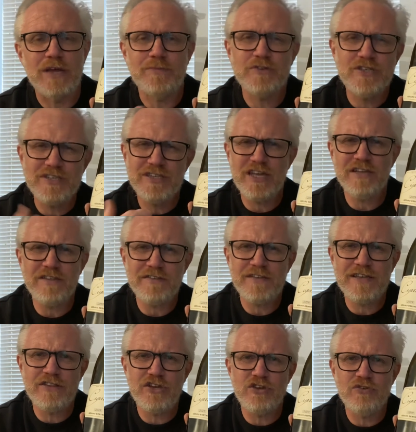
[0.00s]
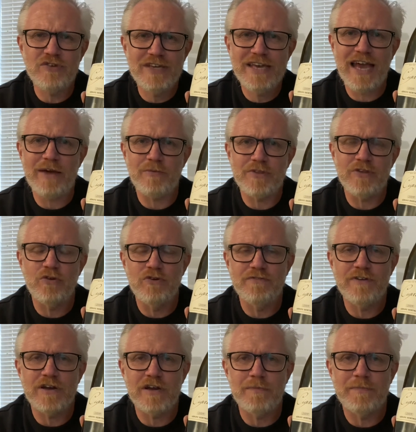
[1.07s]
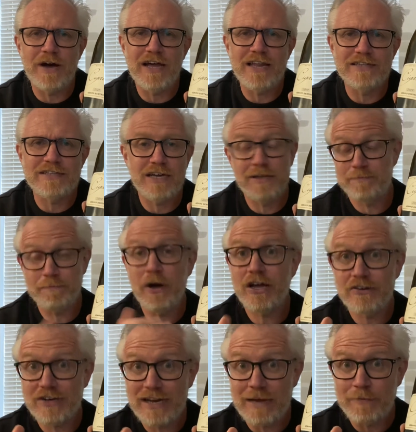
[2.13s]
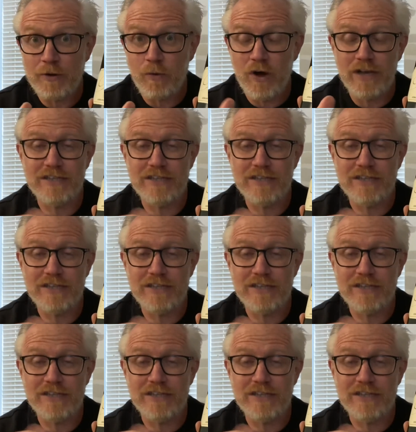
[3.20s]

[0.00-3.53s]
which is the other thing that you get with an awful lot of biodynamic wine,